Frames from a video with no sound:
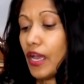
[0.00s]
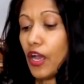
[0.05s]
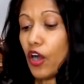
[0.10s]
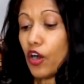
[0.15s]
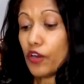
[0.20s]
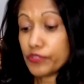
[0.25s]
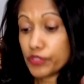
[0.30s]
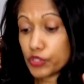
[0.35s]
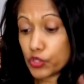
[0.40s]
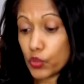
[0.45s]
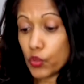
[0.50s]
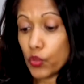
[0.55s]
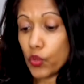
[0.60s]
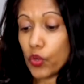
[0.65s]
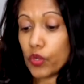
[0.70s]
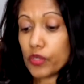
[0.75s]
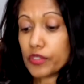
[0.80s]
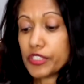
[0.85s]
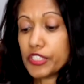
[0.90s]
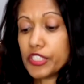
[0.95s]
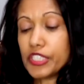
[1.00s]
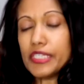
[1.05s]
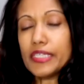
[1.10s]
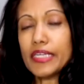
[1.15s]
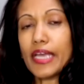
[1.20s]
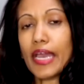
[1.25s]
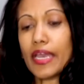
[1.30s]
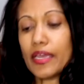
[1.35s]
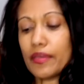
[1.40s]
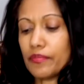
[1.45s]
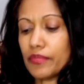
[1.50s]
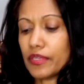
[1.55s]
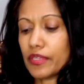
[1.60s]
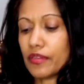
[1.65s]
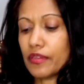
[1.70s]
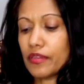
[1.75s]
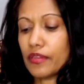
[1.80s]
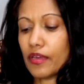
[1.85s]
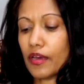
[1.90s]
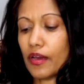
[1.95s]
of school, she named
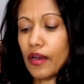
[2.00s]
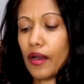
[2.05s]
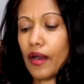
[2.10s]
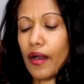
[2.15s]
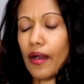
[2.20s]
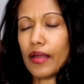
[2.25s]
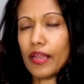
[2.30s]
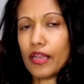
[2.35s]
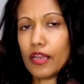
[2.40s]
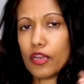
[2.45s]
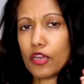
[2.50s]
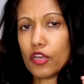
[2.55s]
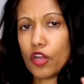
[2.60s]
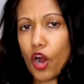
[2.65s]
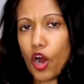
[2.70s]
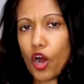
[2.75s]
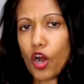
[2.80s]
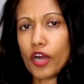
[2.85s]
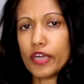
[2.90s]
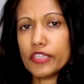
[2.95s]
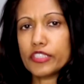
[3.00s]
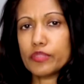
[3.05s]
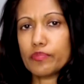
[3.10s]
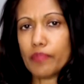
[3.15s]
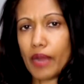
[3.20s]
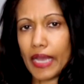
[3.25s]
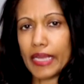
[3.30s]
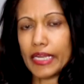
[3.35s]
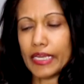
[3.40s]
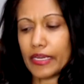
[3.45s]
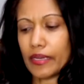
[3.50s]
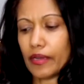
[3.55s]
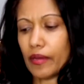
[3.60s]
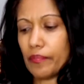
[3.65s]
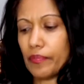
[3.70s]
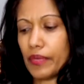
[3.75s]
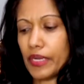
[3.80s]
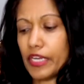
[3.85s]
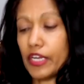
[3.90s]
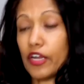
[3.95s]
the large mining
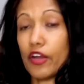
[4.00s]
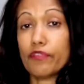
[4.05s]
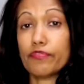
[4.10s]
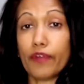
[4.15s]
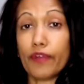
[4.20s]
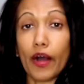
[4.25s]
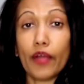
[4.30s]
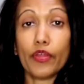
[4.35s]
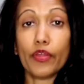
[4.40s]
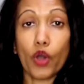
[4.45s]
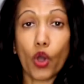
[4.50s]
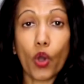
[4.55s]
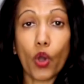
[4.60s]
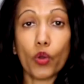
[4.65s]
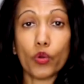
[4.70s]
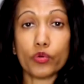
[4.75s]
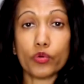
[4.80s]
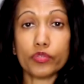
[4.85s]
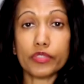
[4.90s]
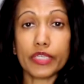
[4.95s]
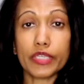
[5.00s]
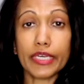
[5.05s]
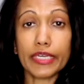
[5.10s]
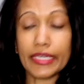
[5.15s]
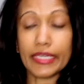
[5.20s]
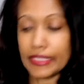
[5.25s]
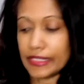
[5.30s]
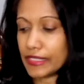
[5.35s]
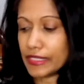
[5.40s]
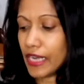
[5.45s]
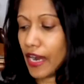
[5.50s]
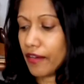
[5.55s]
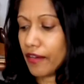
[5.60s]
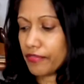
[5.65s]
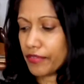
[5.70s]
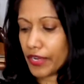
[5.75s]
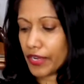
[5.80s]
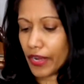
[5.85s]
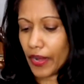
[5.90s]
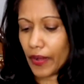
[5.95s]
company her father owned in East
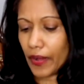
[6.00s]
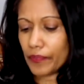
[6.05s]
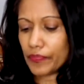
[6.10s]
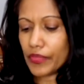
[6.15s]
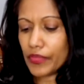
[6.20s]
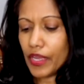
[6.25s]
Africa,